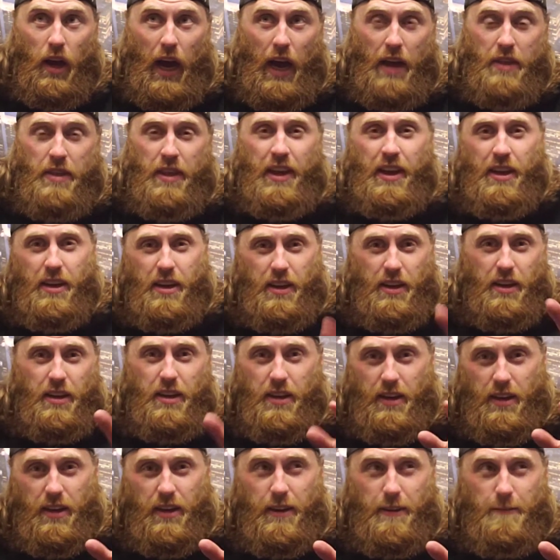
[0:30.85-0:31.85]
I think
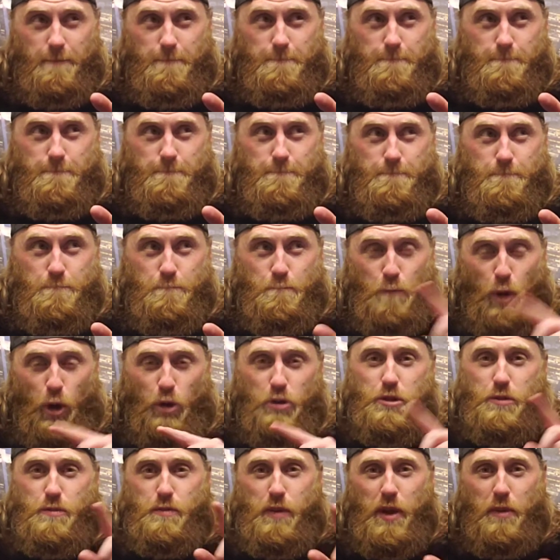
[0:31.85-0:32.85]

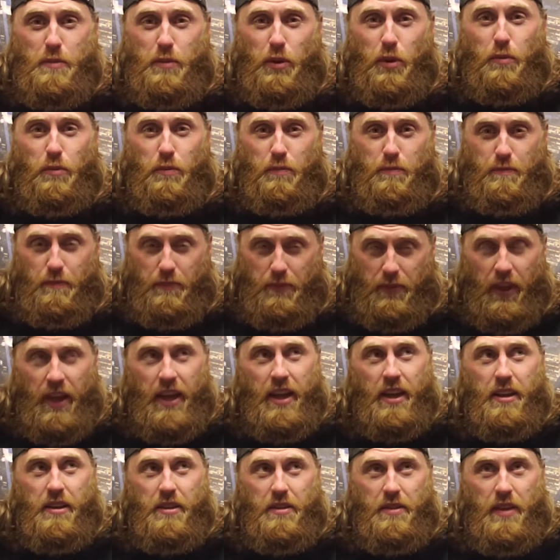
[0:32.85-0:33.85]
most people
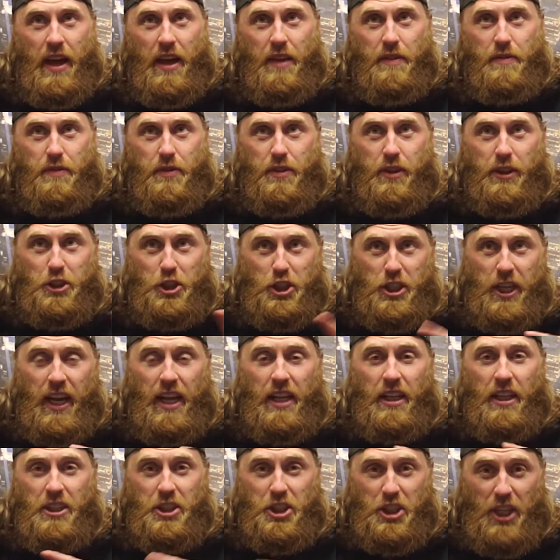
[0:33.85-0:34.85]
think that the
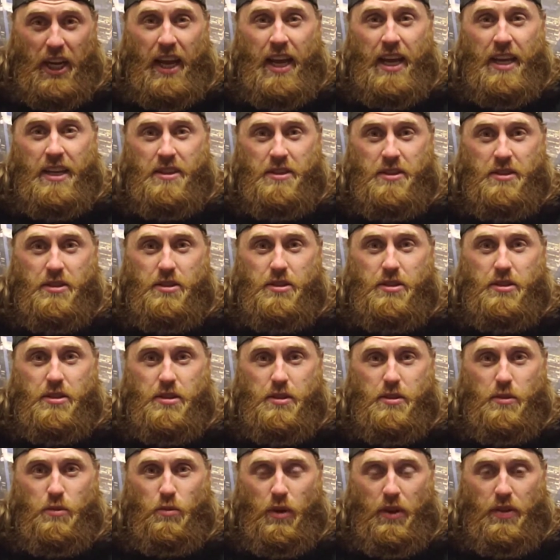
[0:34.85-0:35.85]
challenge
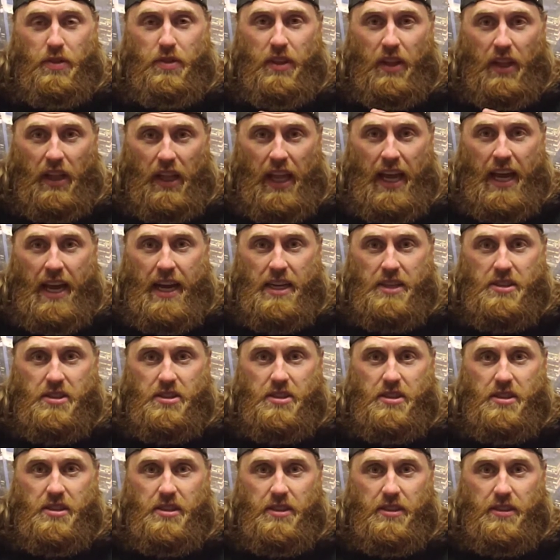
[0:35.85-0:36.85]
ends with the
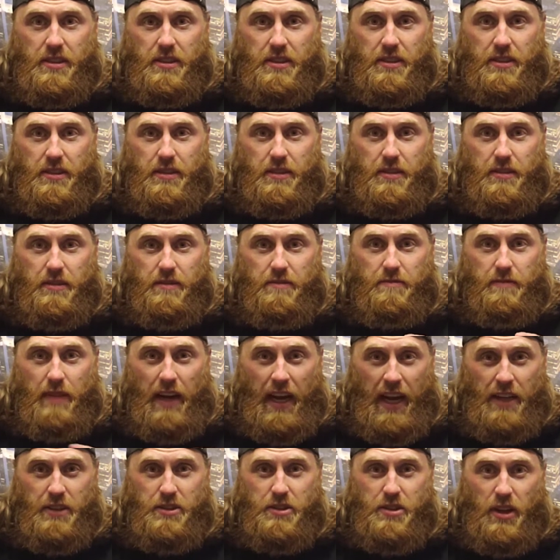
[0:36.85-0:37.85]
last
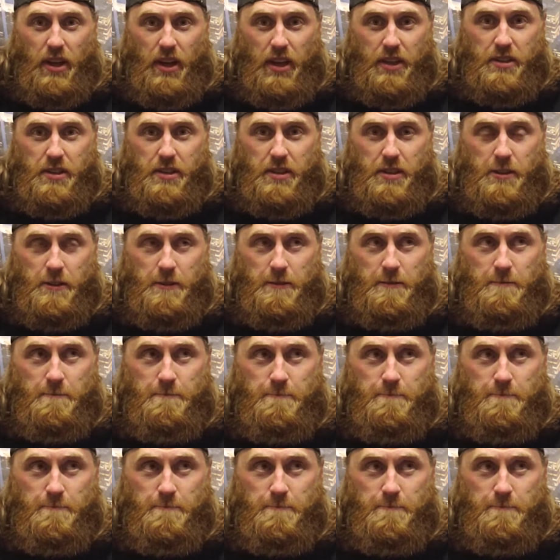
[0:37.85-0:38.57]
hot sauce.